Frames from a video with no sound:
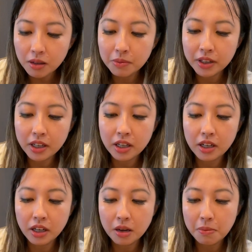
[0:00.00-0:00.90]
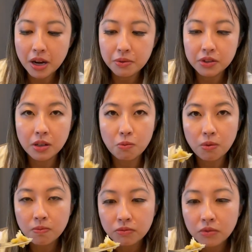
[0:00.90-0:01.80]
I'm eating the bite with some
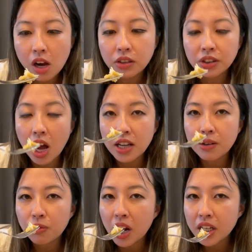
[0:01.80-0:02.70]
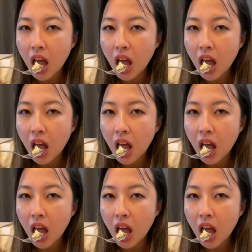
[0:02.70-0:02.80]
sauce and rice.